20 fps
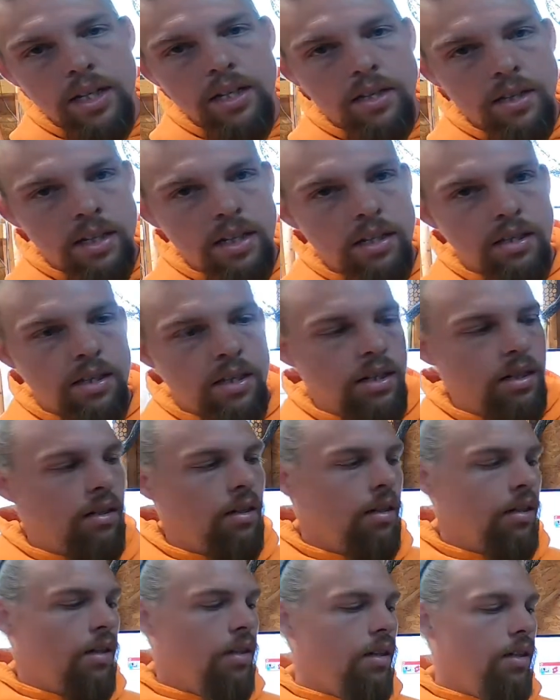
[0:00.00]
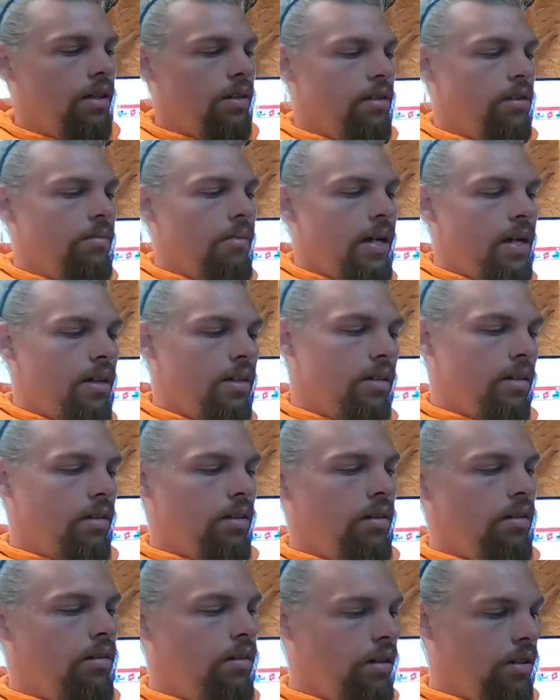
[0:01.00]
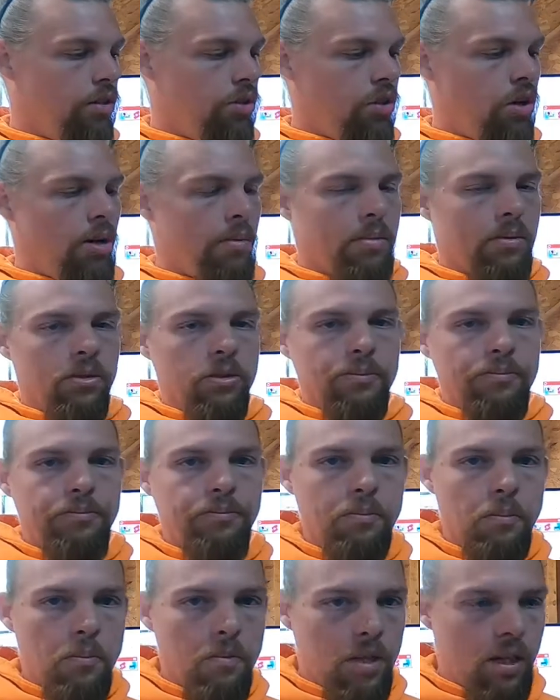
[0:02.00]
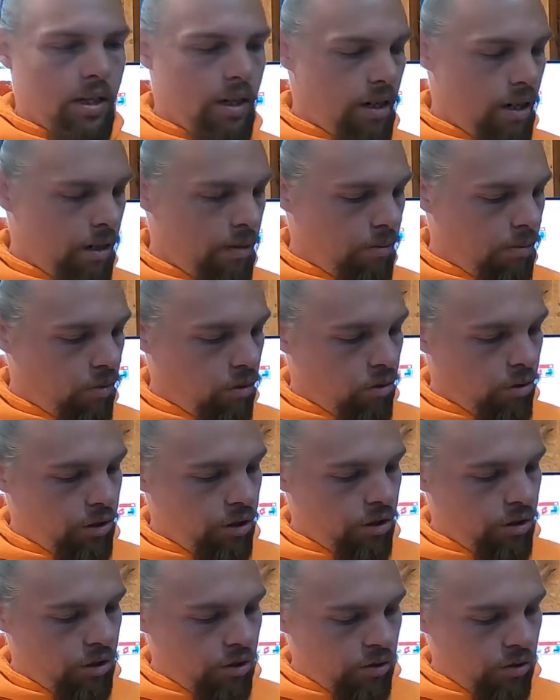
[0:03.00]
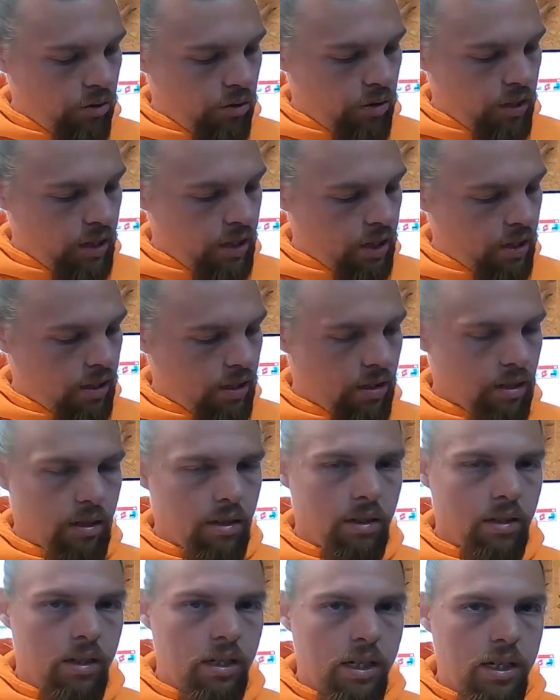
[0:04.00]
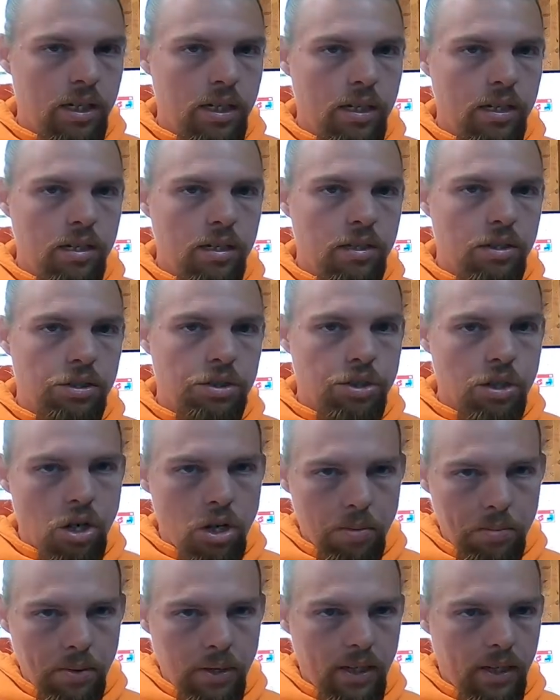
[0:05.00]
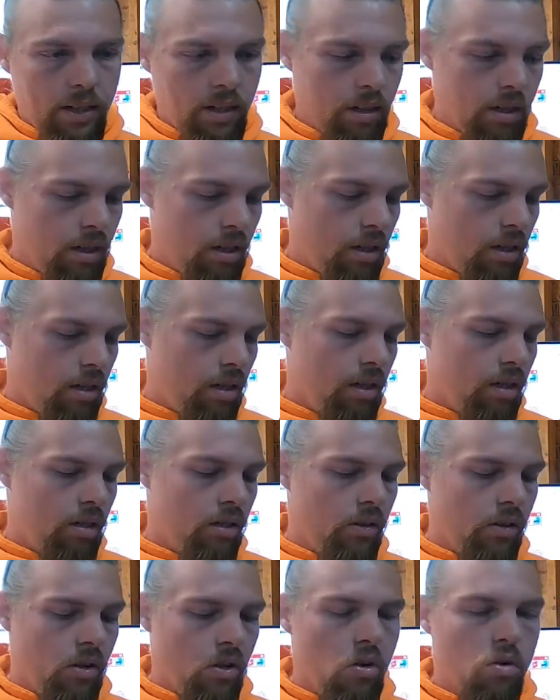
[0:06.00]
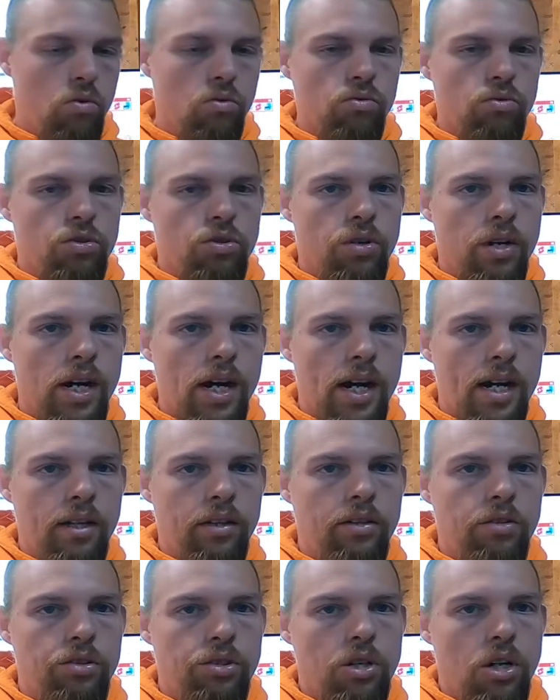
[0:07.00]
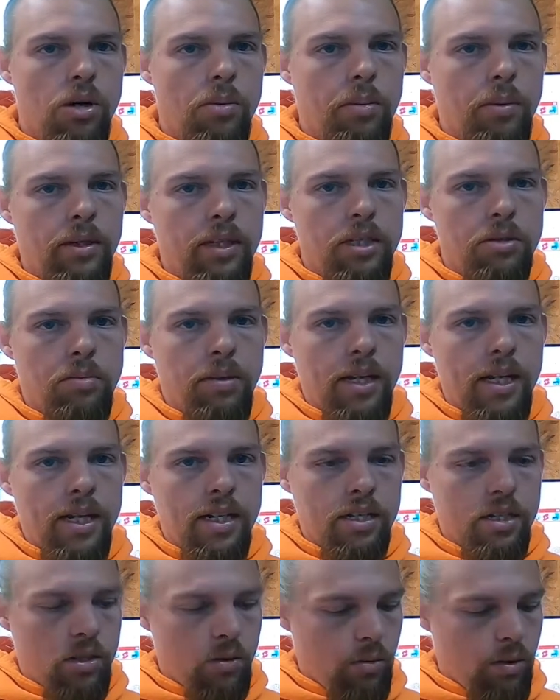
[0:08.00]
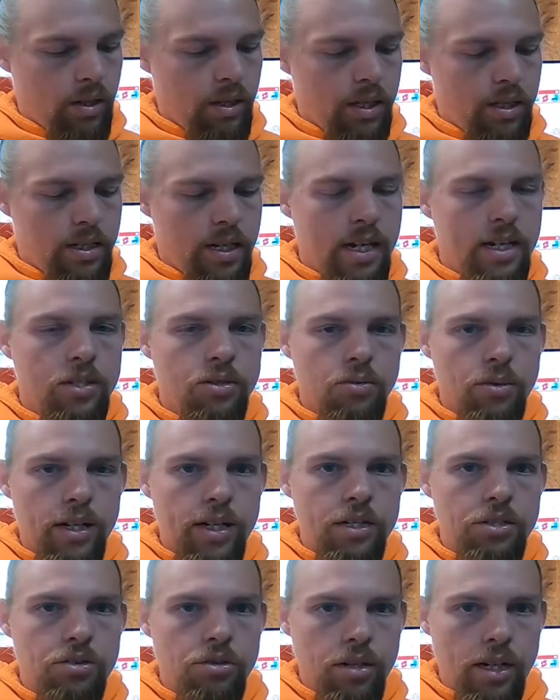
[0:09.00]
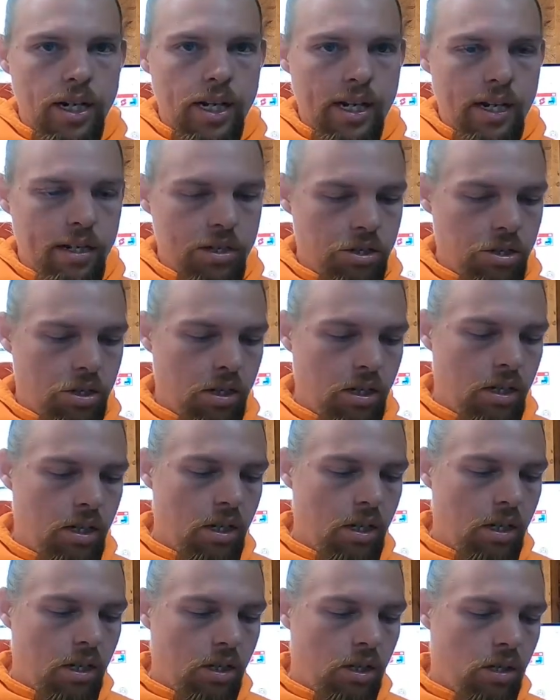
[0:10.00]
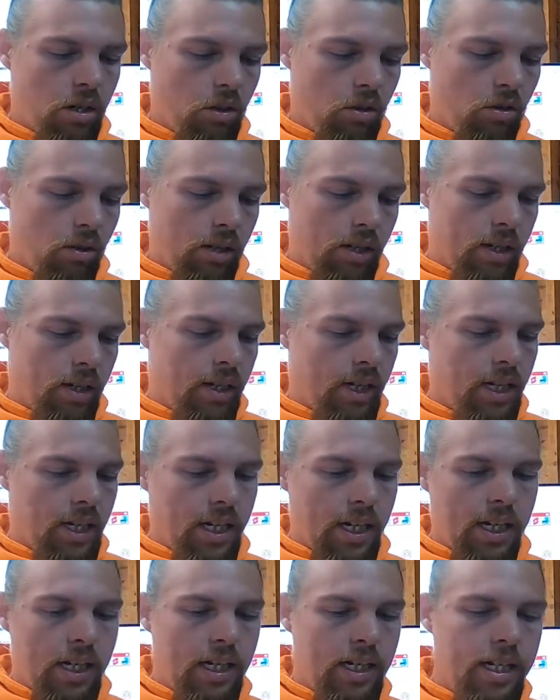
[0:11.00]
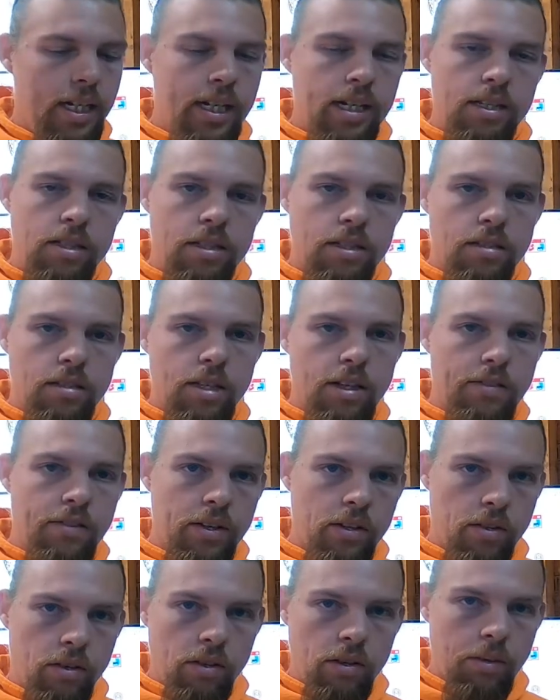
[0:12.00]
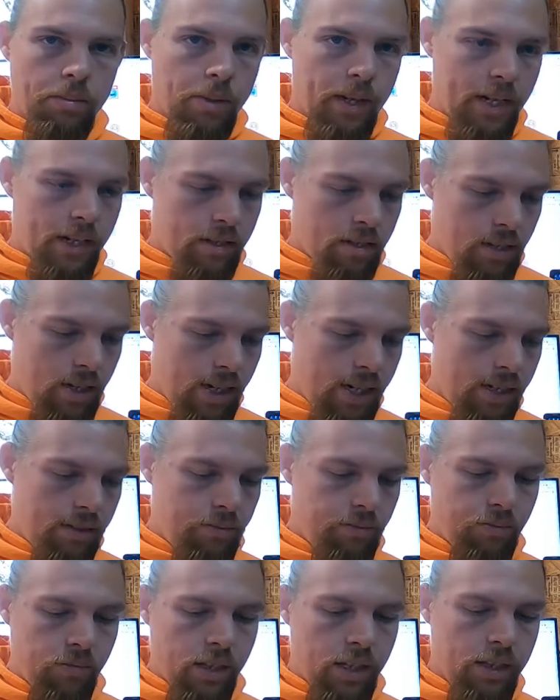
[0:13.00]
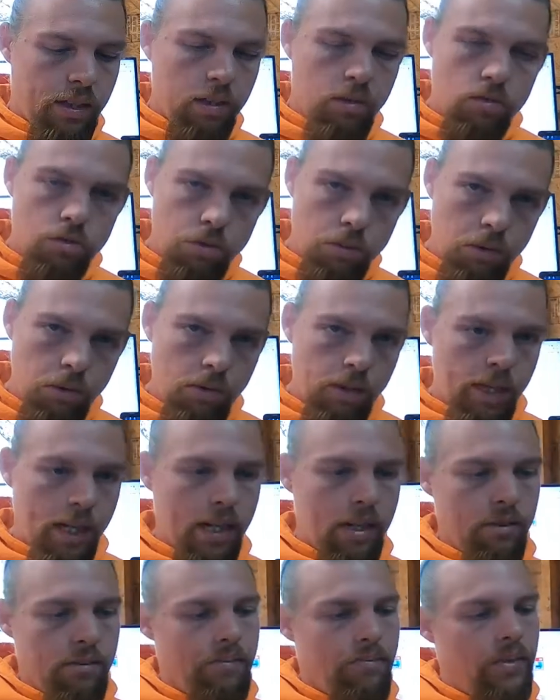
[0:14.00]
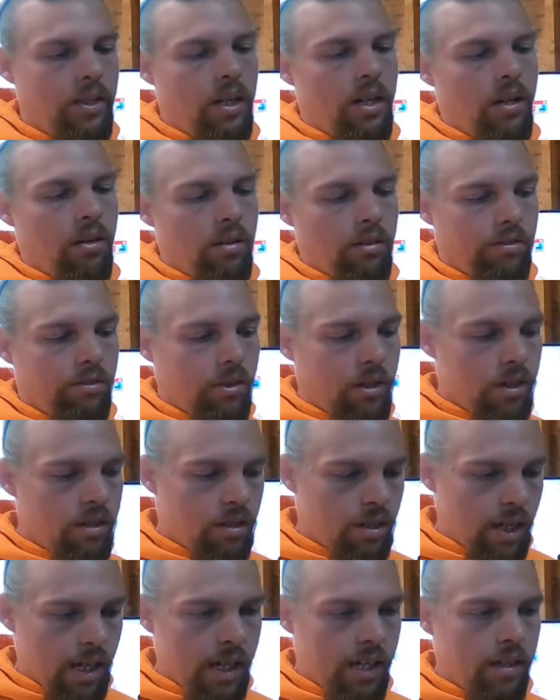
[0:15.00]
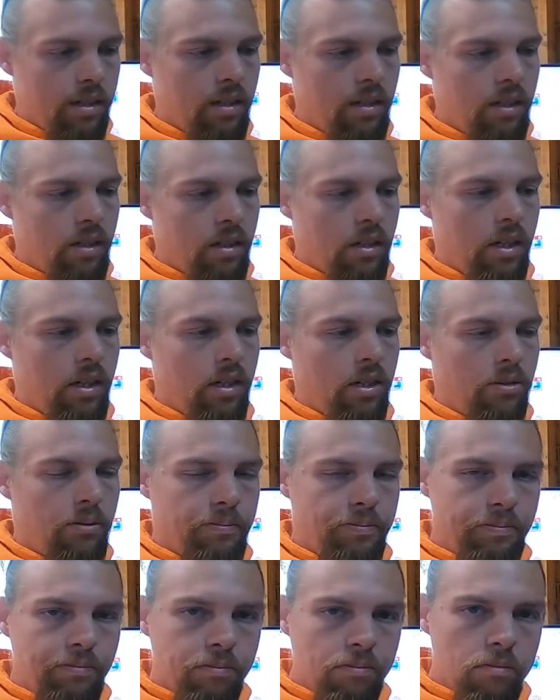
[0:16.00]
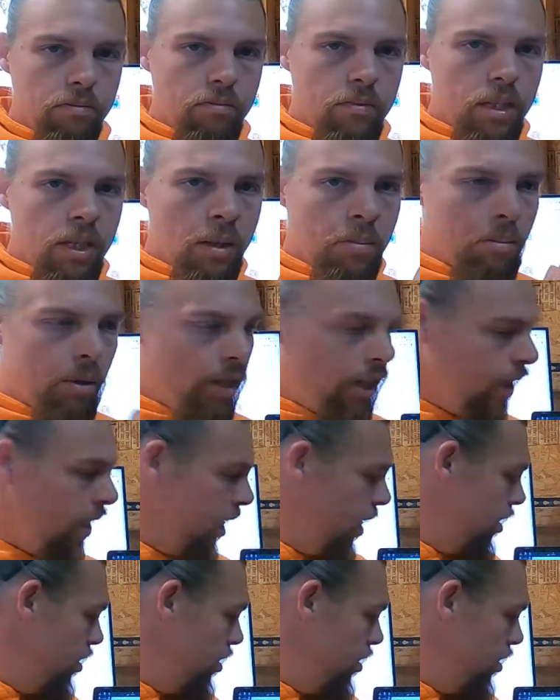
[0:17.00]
key thing that is about the sharpener, when you're doing the sharpening, don't try to sharpen these blades to where this has a razor edge. Get any nicks and stuff that are on the back side, get those smoothed out. On the front side, put it